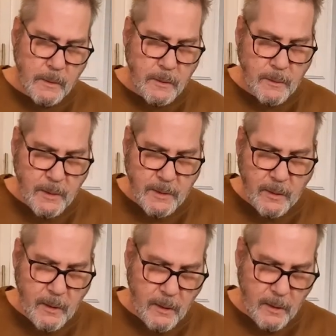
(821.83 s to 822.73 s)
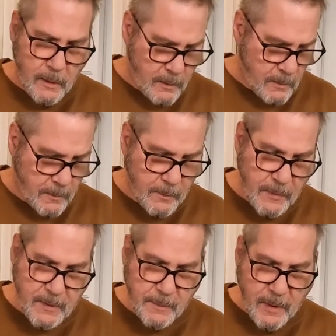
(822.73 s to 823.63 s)
so
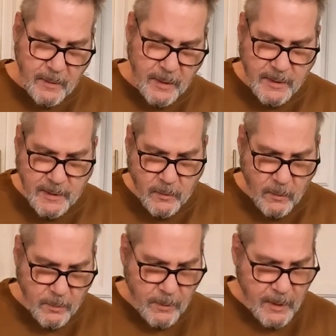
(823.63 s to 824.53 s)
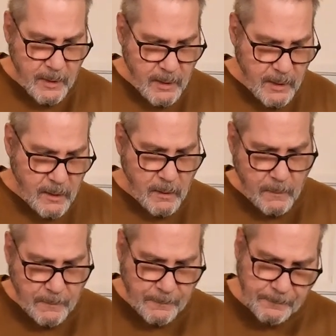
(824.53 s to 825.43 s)
this butter gets incorporated in there.
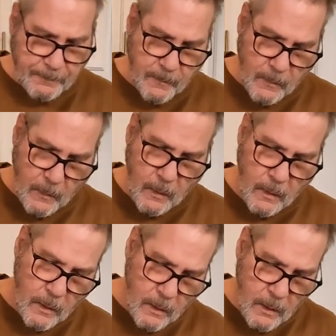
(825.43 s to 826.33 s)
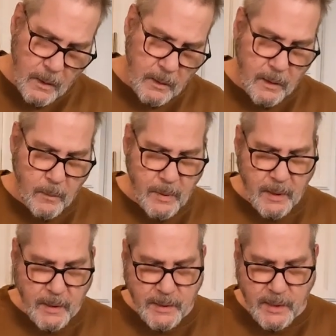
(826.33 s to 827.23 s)
A little bit
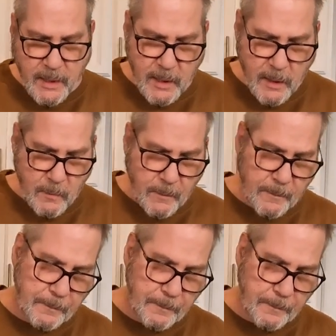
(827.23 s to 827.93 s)
at a time.